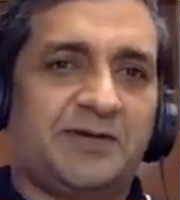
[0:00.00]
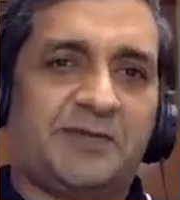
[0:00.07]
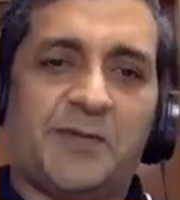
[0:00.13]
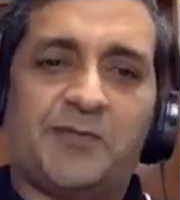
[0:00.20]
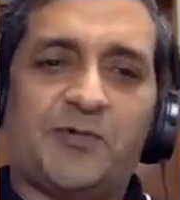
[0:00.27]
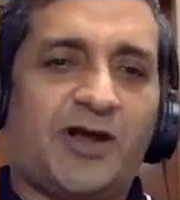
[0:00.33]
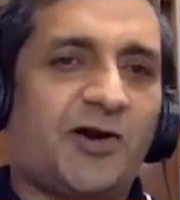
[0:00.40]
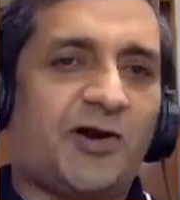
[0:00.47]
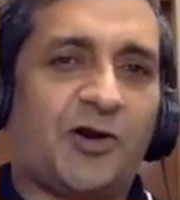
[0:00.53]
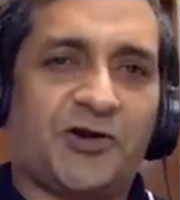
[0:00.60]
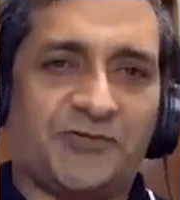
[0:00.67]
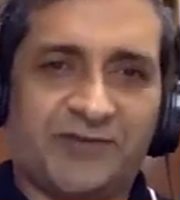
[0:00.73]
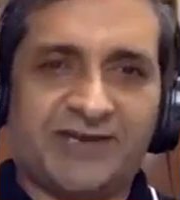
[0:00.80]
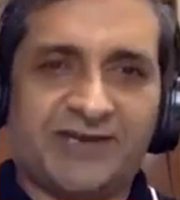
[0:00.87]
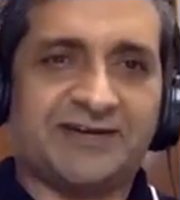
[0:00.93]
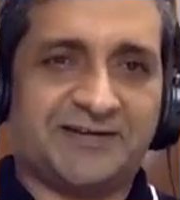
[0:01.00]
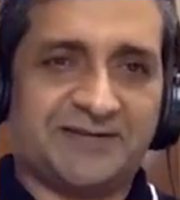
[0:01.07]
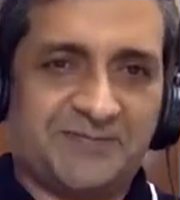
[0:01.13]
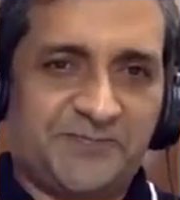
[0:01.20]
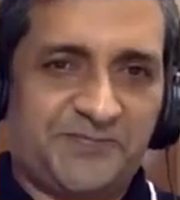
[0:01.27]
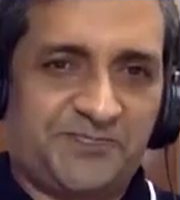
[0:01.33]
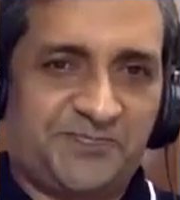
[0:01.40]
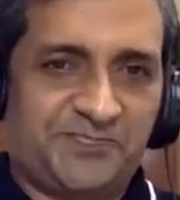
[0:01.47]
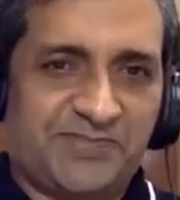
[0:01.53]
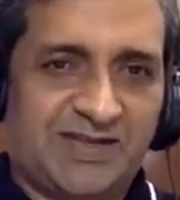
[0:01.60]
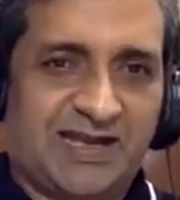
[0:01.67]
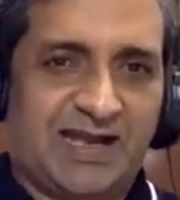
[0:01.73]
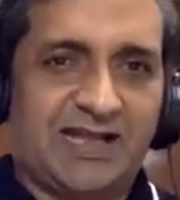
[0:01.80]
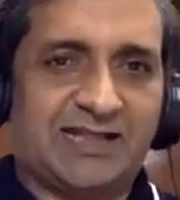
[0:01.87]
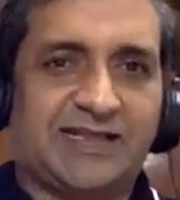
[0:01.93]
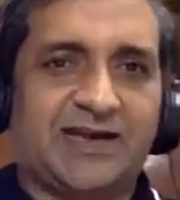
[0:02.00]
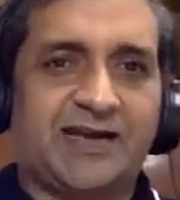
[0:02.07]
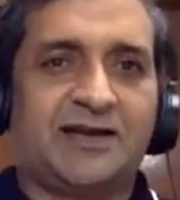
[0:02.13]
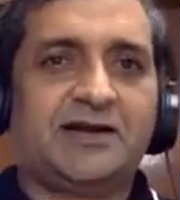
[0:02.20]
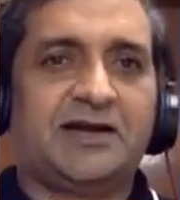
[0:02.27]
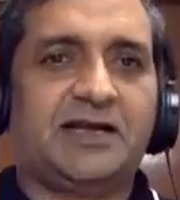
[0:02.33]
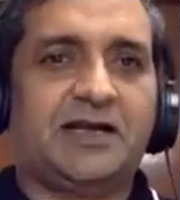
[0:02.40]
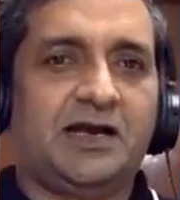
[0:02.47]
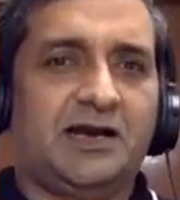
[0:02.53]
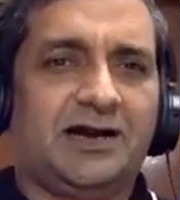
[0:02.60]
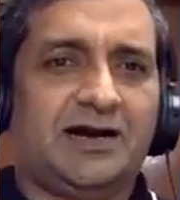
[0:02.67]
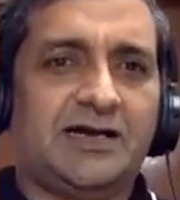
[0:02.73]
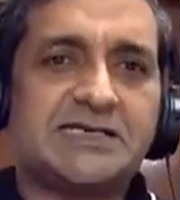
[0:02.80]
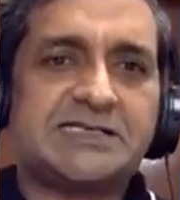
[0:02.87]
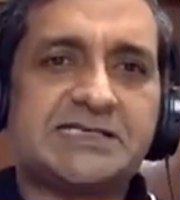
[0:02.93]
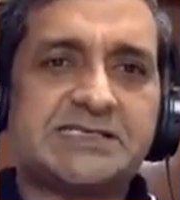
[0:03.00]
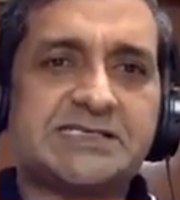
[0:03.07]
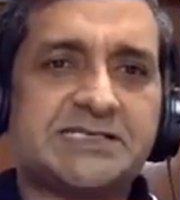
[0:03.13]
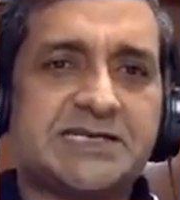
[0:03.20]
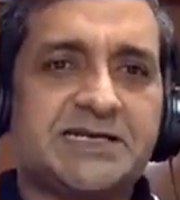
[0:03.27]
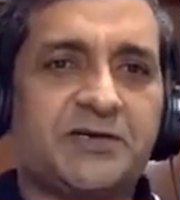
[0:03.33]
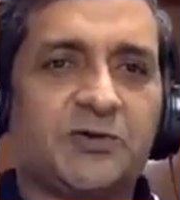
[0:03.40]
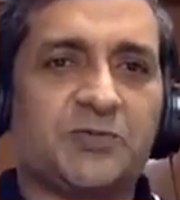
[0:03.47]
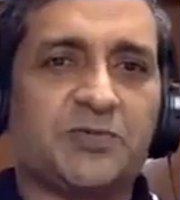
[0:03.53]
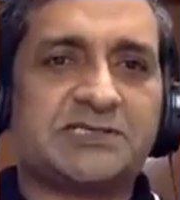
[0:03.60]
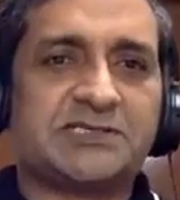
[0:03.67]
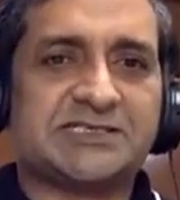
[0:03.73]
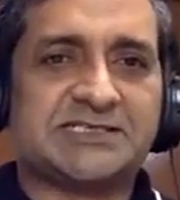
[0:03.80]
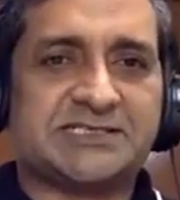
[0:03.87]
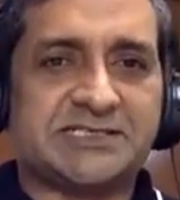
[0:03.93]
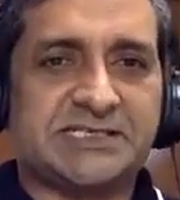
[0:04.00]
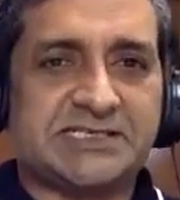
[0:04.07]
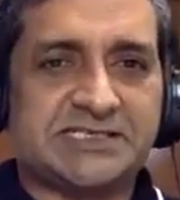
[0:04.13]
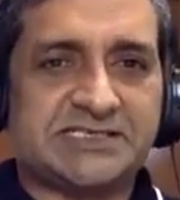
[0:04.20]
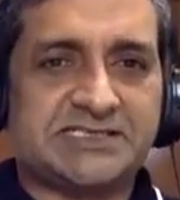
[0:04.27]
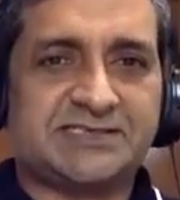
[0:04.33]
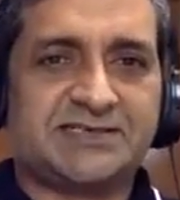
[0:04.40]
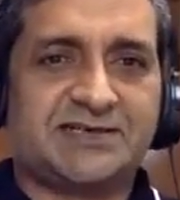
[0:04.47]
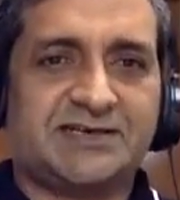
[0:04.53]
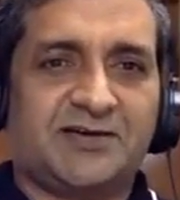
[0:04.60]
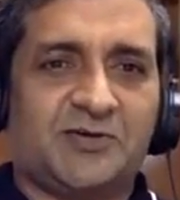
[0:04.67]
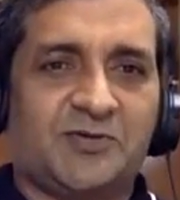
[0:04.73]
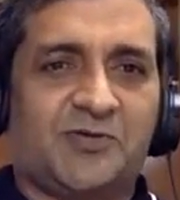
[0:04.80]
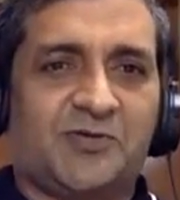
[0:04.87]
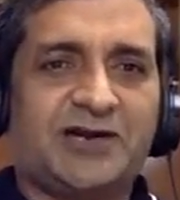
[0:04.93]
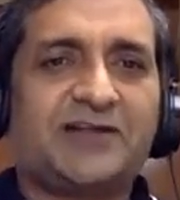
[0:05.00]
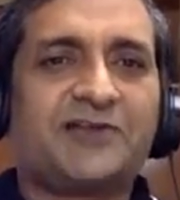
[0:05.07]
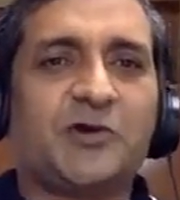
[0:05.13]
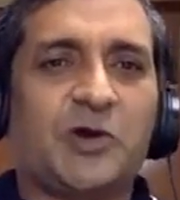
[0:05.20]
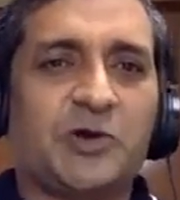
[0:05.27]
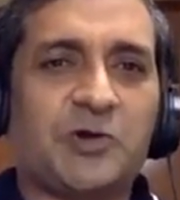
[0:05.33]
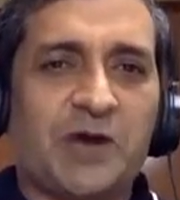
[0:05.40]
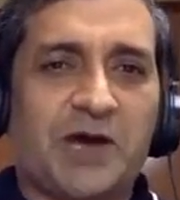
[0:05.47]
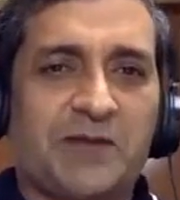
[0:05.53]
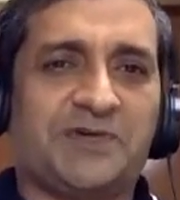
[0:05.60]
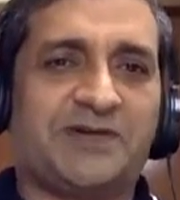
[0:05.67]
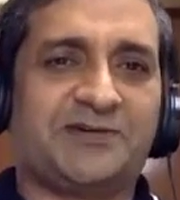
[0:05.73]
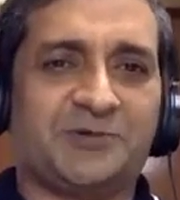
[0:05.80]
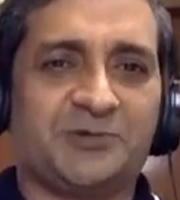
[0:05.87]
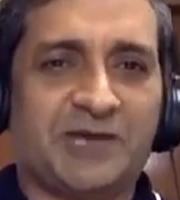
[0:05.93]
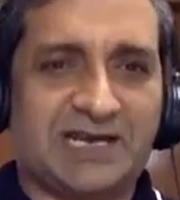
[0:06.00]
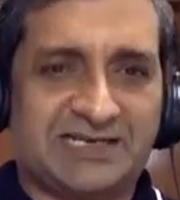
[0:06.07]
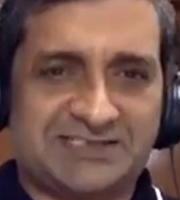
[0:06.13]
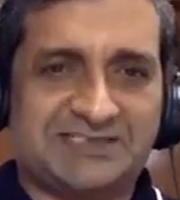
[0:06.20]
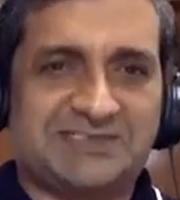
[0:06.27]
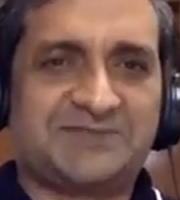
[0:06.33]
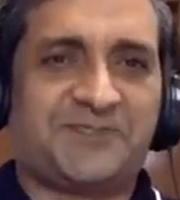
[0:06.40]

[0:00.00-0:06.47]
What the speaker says: People are not aware and they are unnecessary in too much stress. What is going to happen to next?